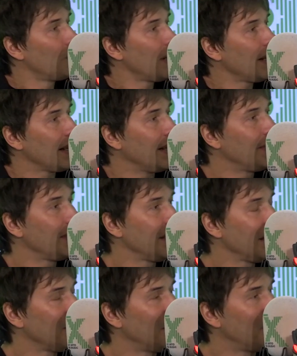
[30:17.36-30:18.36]
really, if you
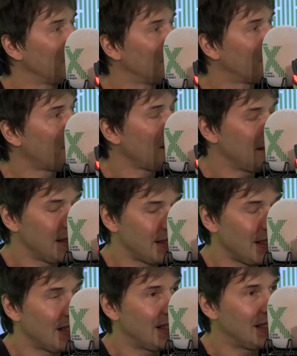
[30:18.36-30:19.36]
think about what a free
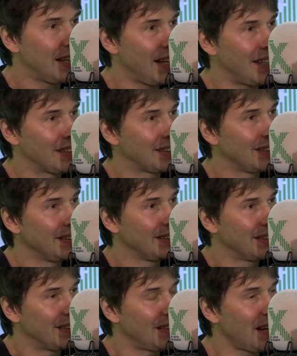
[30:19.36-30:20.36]
society is,
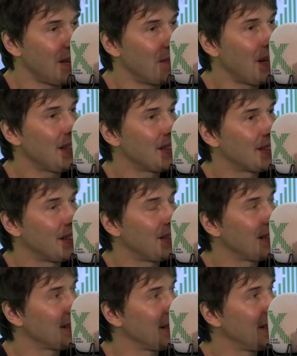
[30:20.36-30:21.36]
then it means that
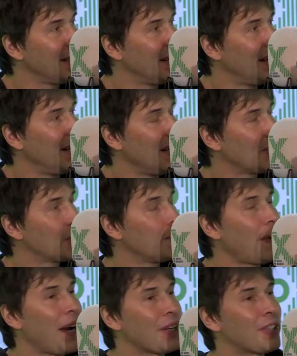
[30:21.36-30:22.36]
there's a
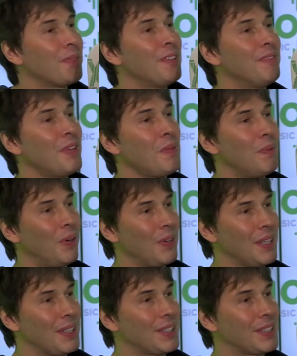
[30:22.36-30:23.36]
spectrum of
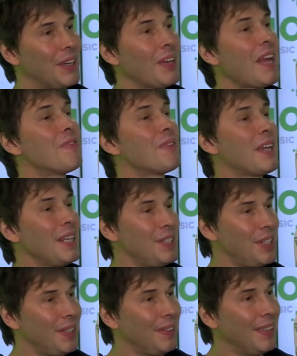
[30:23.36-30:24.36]
viewpoints on every
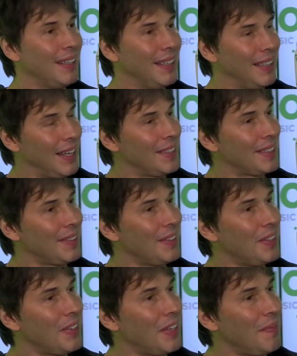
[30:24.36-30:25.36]
issue, and so
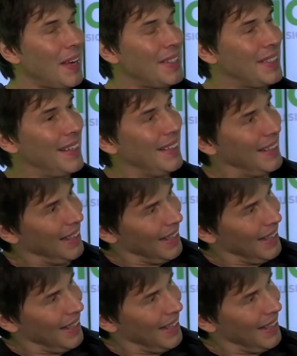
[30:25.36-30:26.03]
you can imagine.